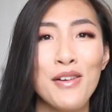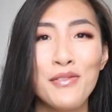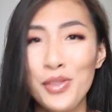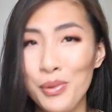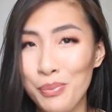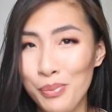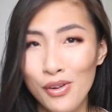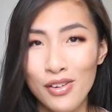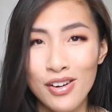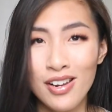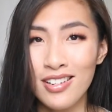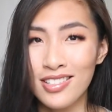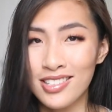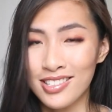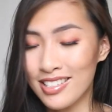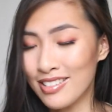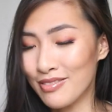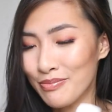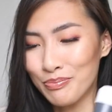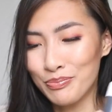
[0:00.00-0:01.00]
the product
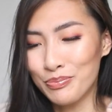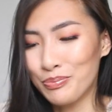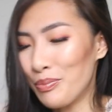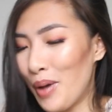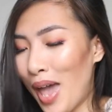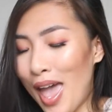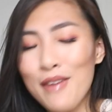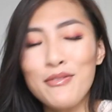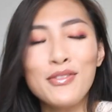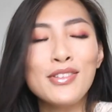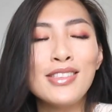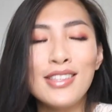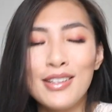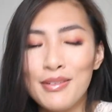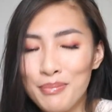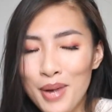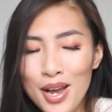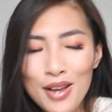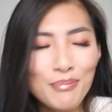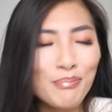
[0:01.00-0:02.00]
and
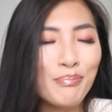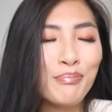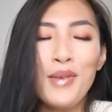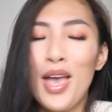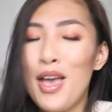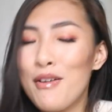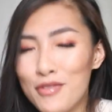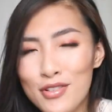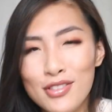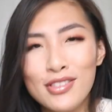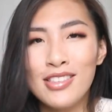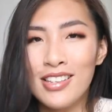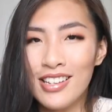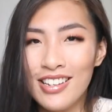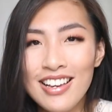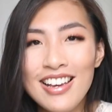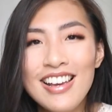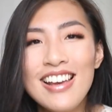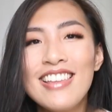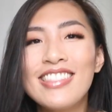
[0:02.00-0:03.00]
everything,
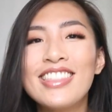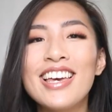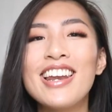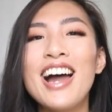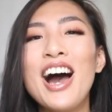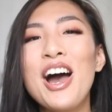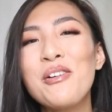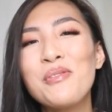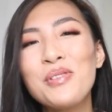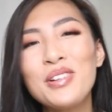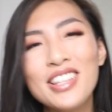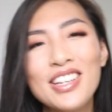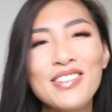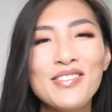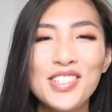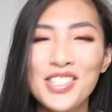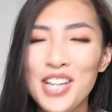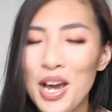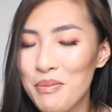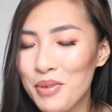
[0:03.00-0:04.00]
then I will leave
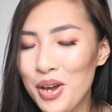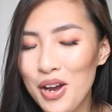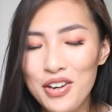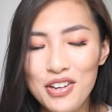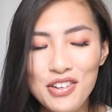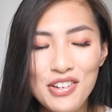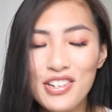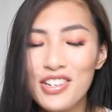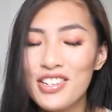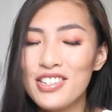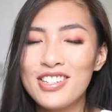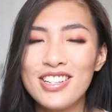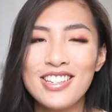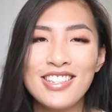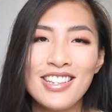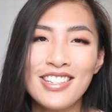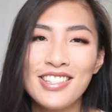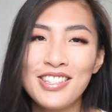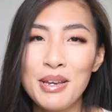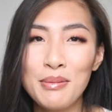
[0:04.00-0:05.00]
a time code and you can just
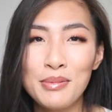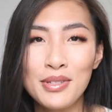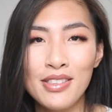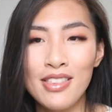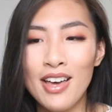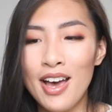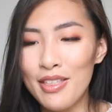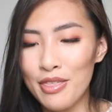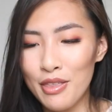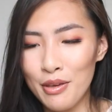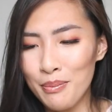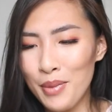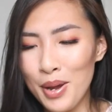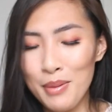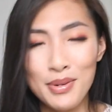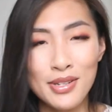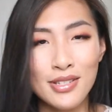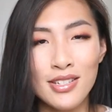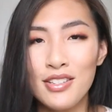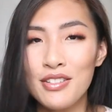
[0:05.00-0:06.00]
skip to that. There might
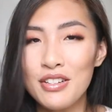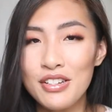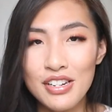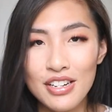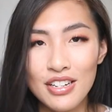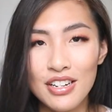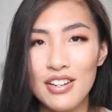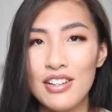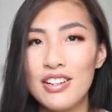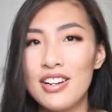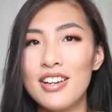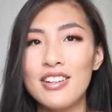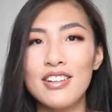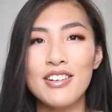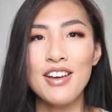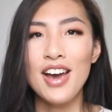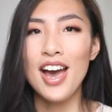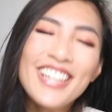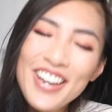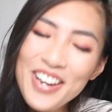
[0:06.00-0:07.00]
be something you can click on, I don't
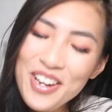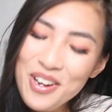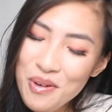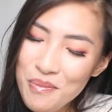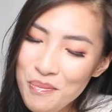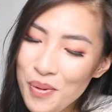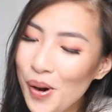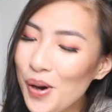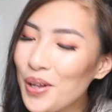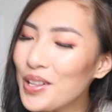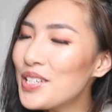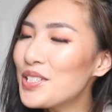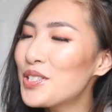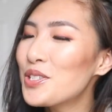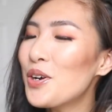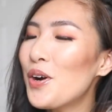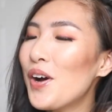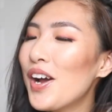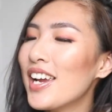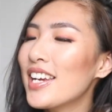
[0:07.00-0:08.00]
know. So Paula's
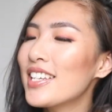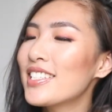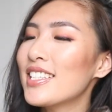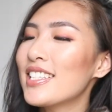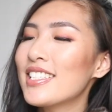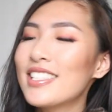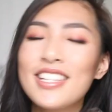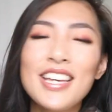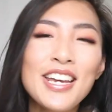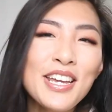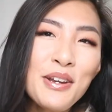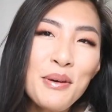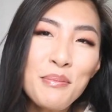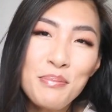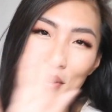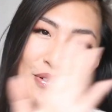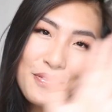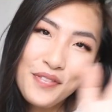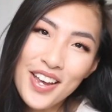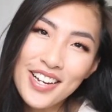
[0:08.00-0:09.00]
Choice Skin
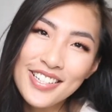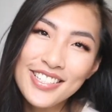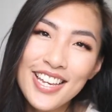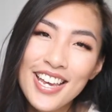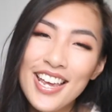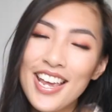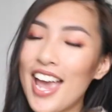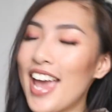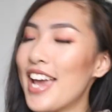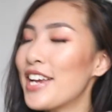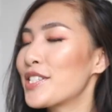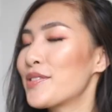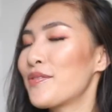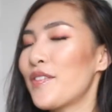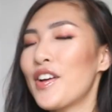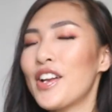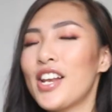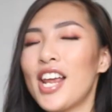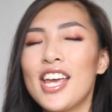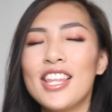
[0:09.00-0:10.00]
Perfecting
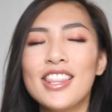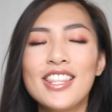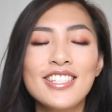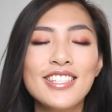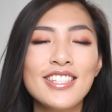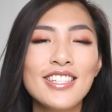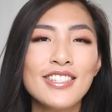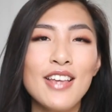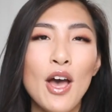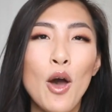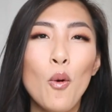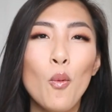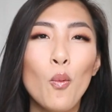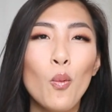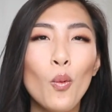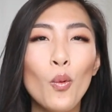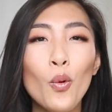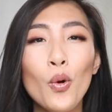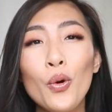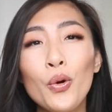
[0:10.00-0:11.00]
Exfoliate. This is
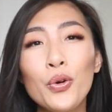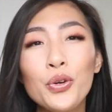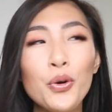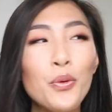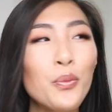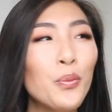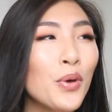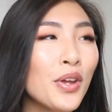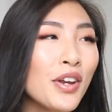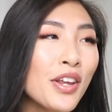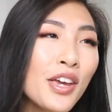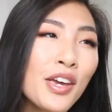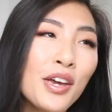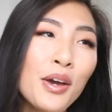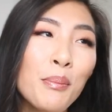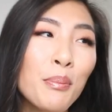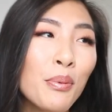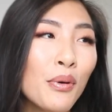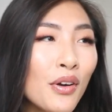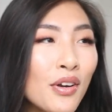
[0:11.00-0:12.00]
award-winning
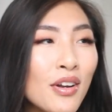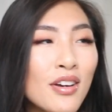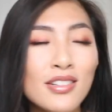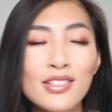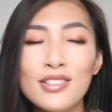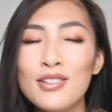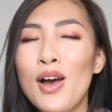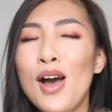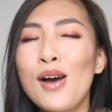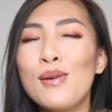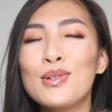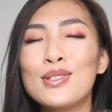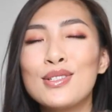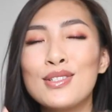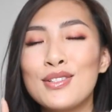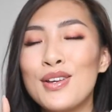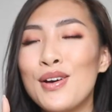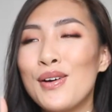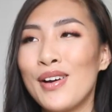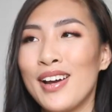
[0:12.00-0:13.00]
product, so I was
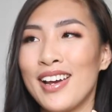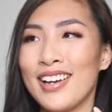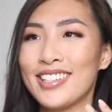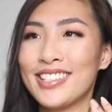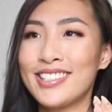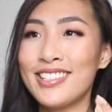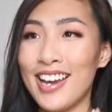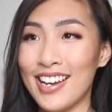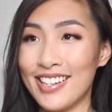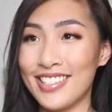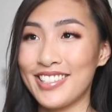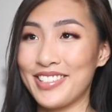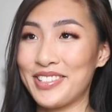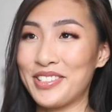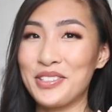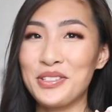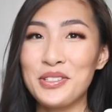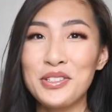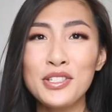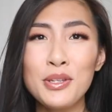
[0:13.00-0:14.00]
so excited to
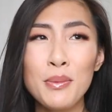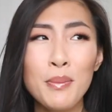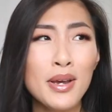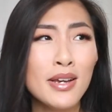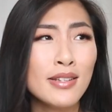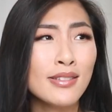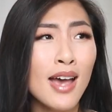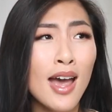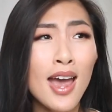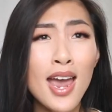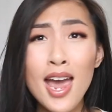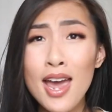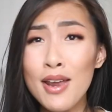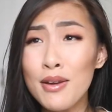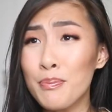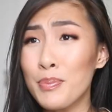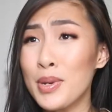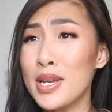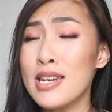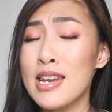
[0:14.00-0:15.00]
use it because I
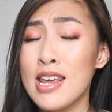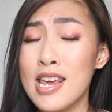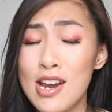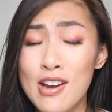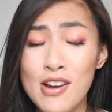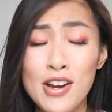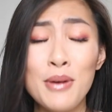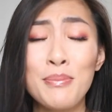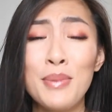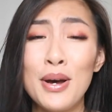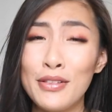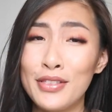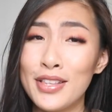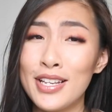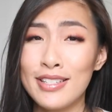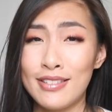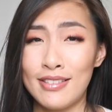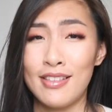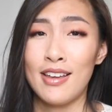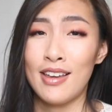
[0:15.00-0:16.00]
had been hearing about
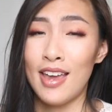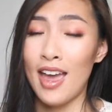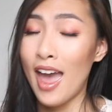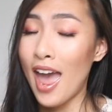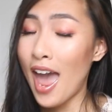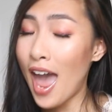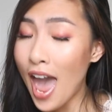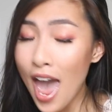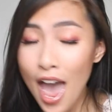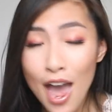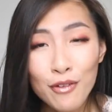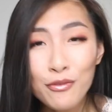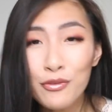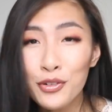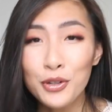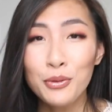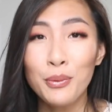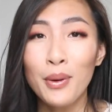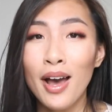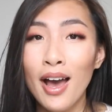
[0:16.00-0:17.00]
this like
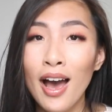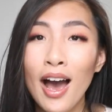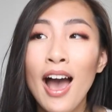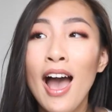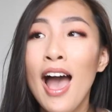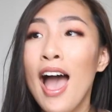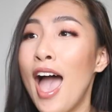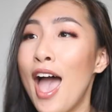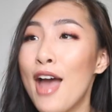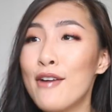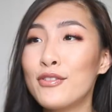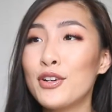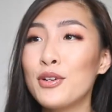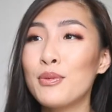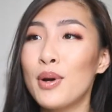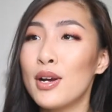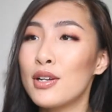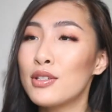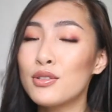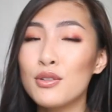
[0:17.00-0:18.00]
everywhere,
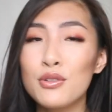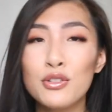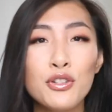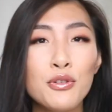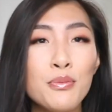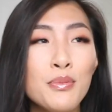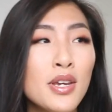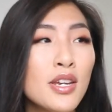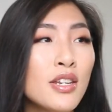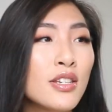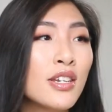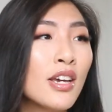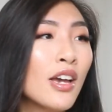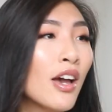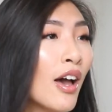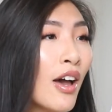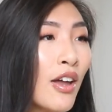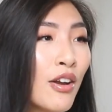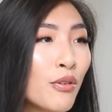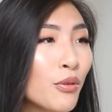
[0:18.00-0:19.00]
social
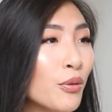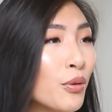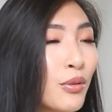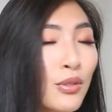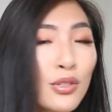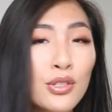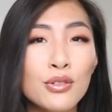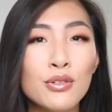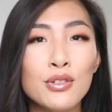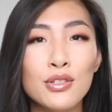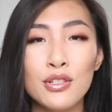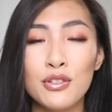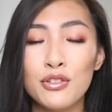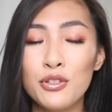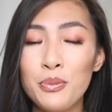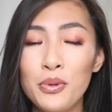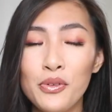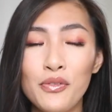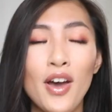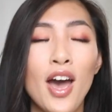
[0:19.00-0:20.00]
media and all sorts. And to
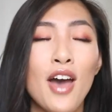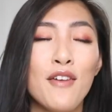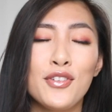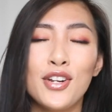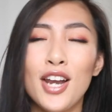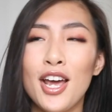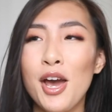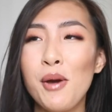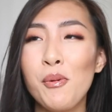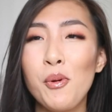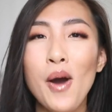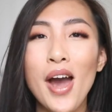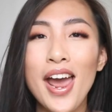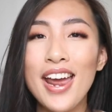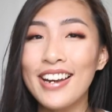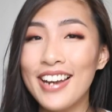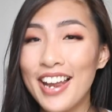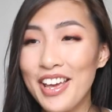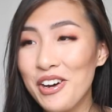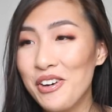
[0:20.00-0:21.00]
be fair, I feel like I'm
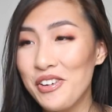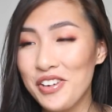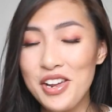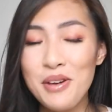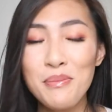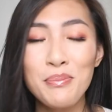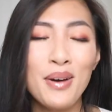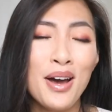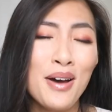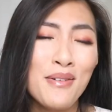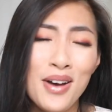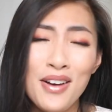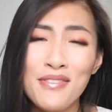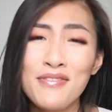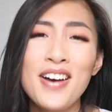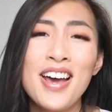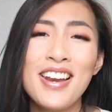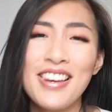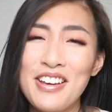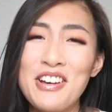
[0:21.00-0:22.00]
quite late on it, but I
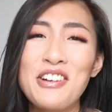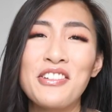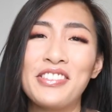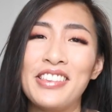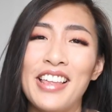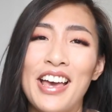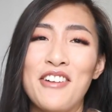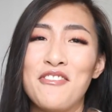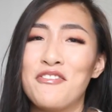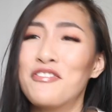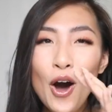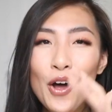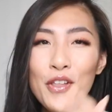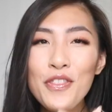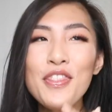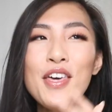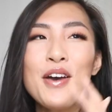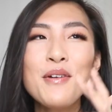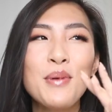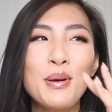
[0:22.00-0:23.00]
finally got there. On
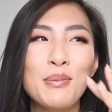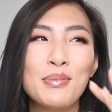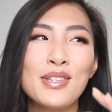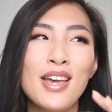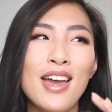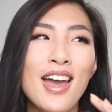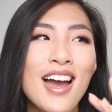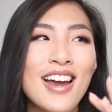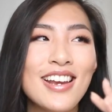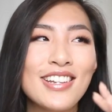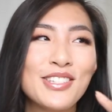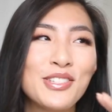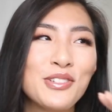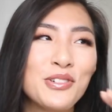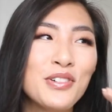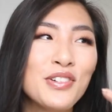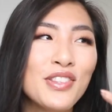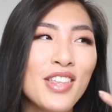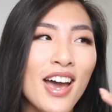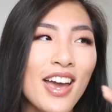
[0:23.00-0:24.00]
their website, I
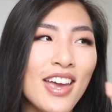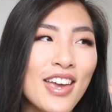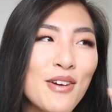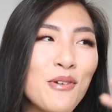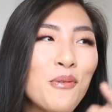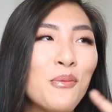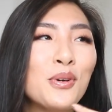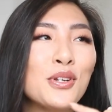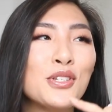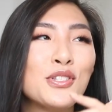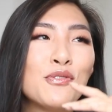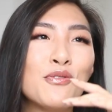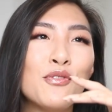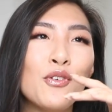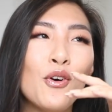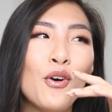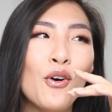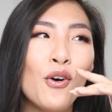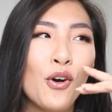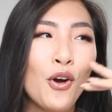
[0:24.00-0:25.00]
saw that it was
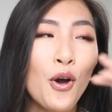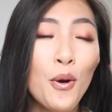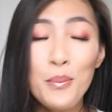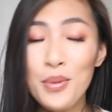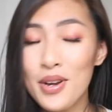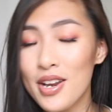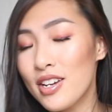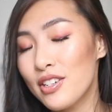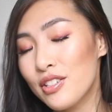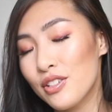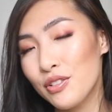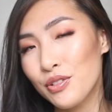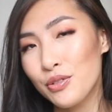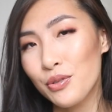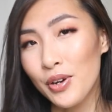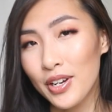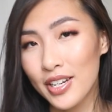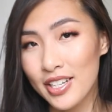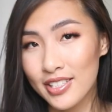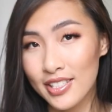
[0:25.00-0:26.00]
for combination to
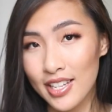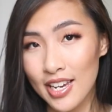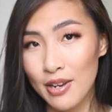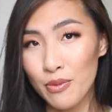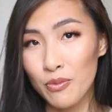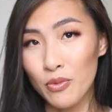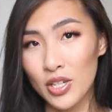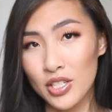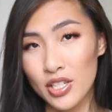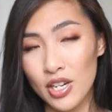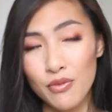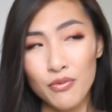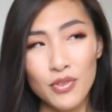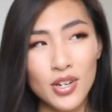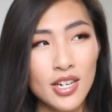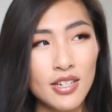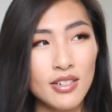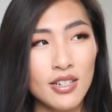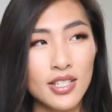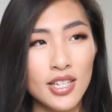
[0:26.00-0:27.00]
oily skin, which it
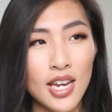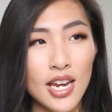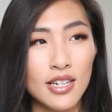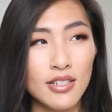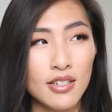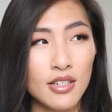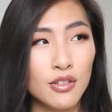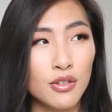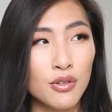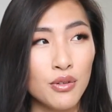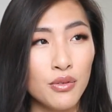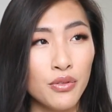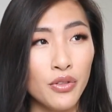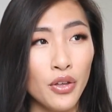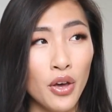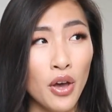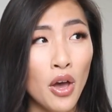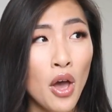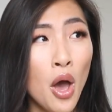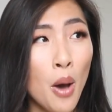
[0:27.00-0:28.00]
really does cater to
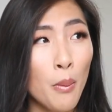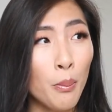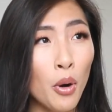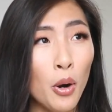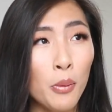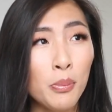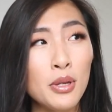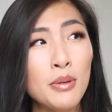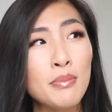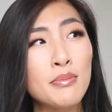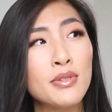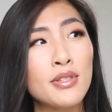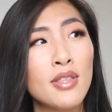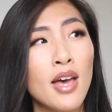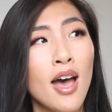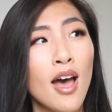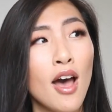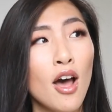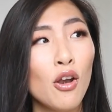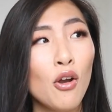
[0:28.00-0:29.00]
the problems
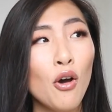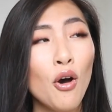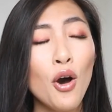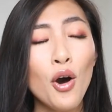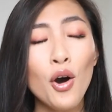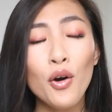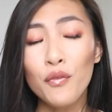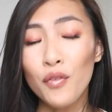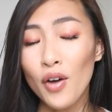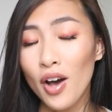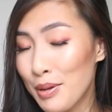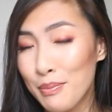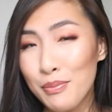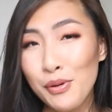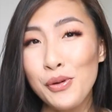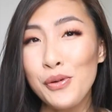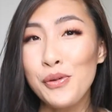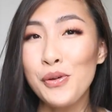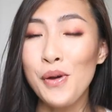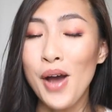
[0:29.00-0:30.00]
that a lot of
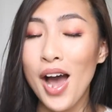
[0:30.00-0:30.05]
people who